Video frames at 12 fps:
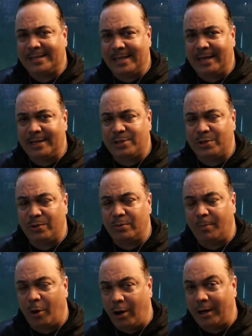sent it to
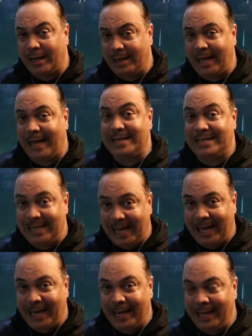Mark that
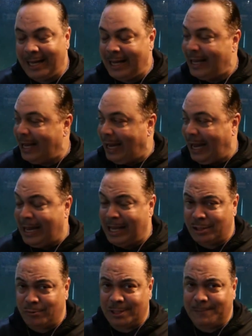day. And
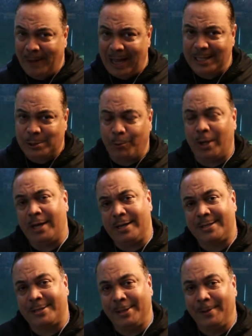his response
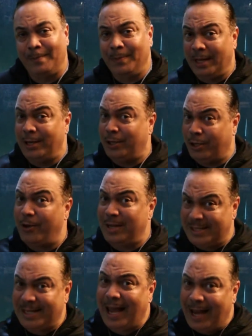was, you know
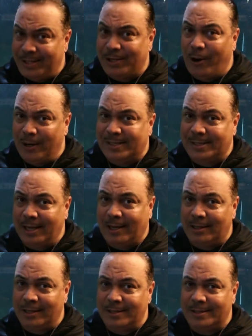these guys aren't
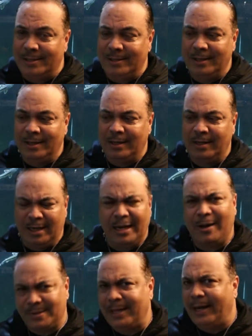cichlids. And
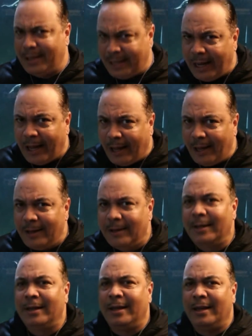I was like, yeah.
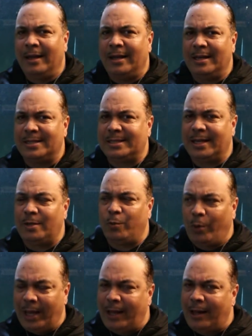He said,
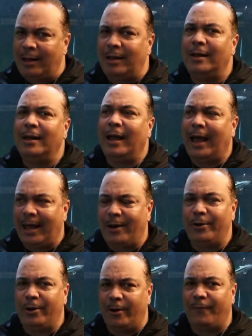well, I
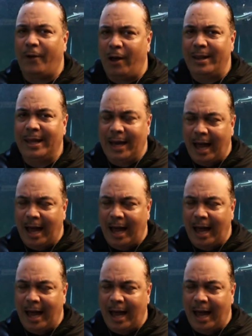don't know if all that